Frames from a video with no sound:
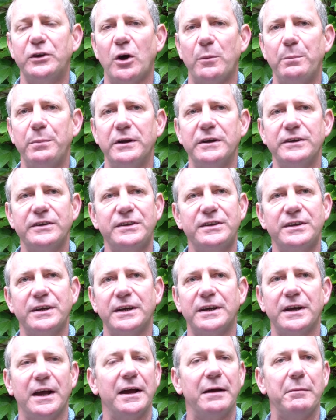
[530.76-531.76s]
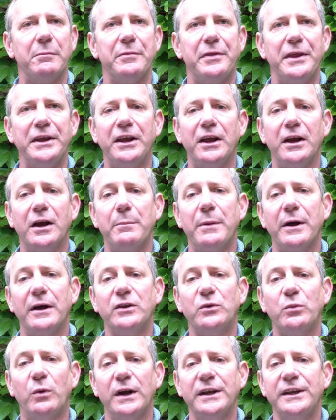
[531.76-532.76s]
list. I'm thinking
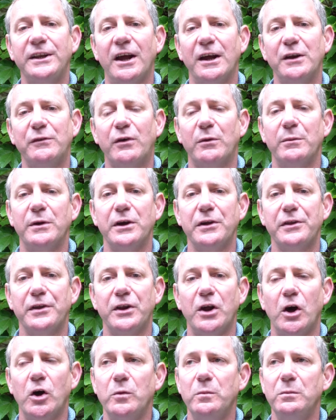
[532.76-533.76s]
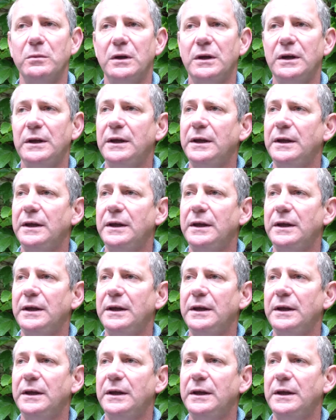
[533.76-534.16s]
about White Knight from Hearth and Home,